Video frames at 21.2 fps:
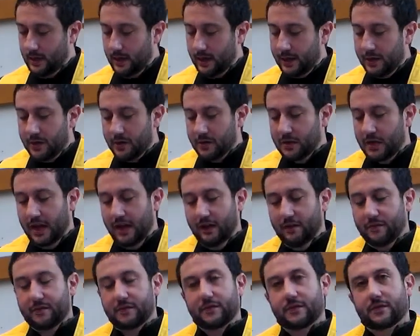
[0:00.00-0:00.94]
in your
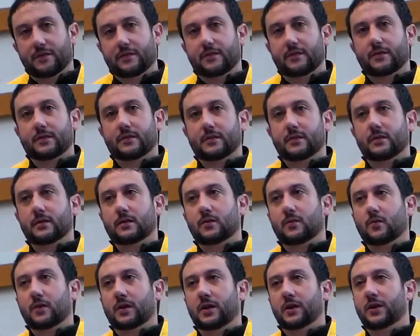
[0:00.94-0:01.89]
life?
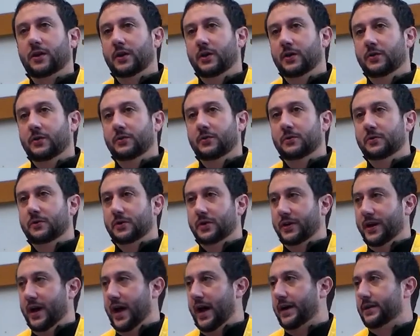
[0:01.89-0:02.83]
What are you
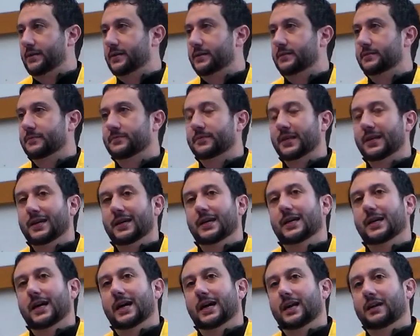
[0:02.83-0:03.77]
good at?
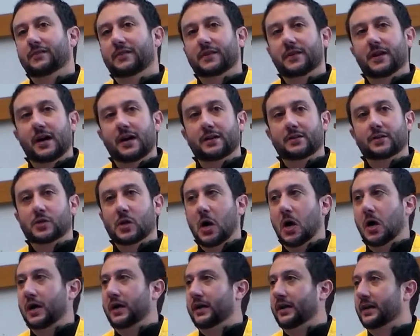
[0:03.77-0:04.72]
And if you're not
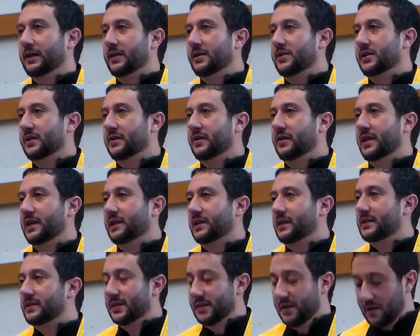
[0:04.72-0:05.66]
drawing, you can think
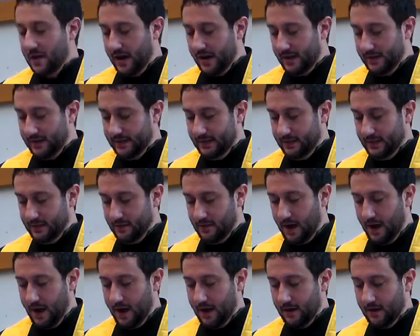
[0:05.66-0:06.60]
this in your head still,
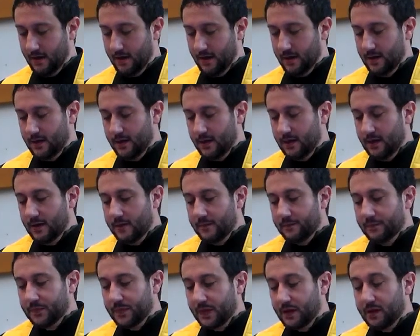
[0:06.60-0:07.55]
right?
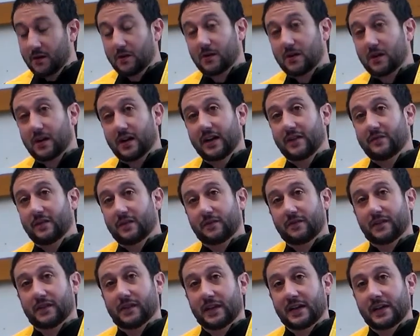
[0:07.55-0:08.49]
Or if you're
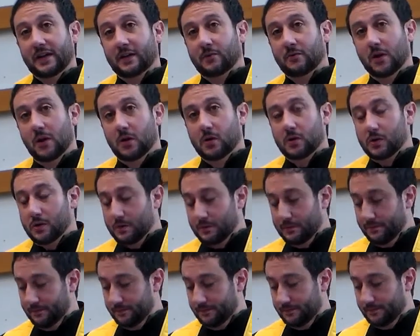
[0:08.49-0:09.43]
feeling on a
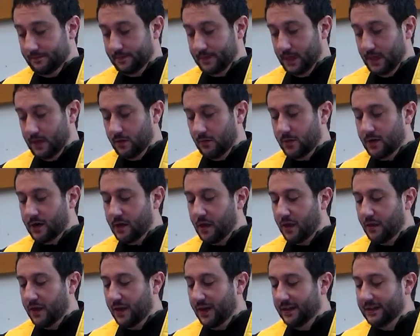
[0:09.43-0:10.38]
roll, what are
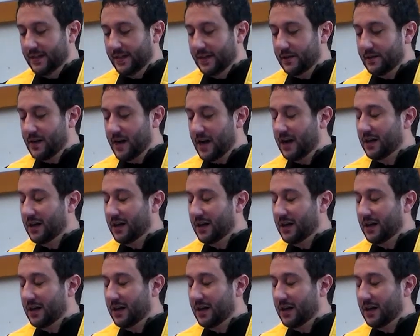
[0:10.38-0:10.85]
the things that you're